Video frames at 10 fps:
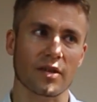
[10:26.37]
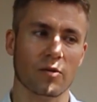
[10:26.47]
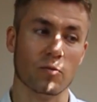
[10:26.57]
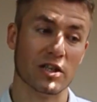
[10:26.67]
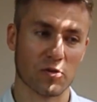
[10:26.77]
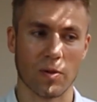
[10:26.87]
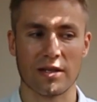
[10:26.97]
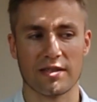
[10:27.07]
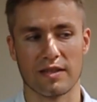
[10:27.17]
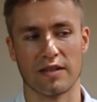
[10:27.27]
which
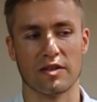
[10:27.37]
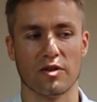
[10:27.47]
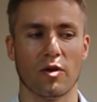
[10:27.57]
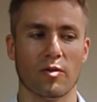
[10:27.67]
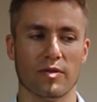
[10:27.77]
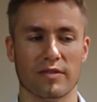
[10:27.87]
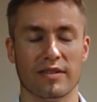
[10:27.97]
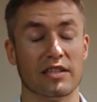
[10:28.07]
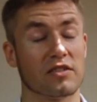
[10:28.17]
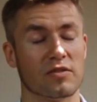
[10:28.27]
was, you know,
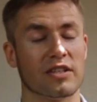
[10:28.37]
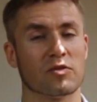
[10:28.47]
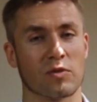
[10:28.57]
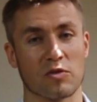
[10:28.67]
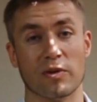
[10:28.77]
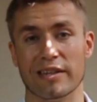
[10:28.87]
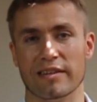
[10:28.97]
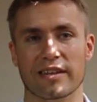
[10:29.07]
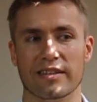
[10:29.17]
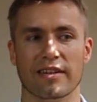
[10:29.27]
this was
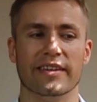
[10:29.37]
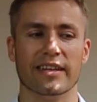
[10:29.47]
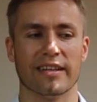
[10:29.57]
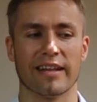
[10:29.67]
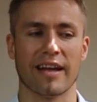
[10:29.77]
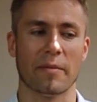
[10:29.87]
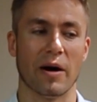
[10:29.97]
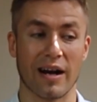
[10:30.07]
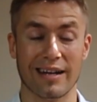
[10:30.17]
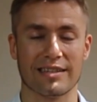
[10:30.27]
written in the deal that
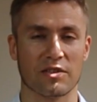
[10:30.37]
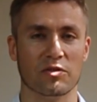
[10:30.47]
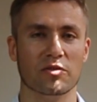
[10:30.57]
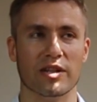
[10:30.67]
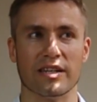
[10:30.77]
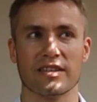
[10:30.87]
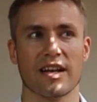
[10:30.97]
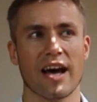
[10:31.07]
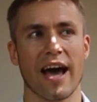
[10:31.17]
Neymar has to do this.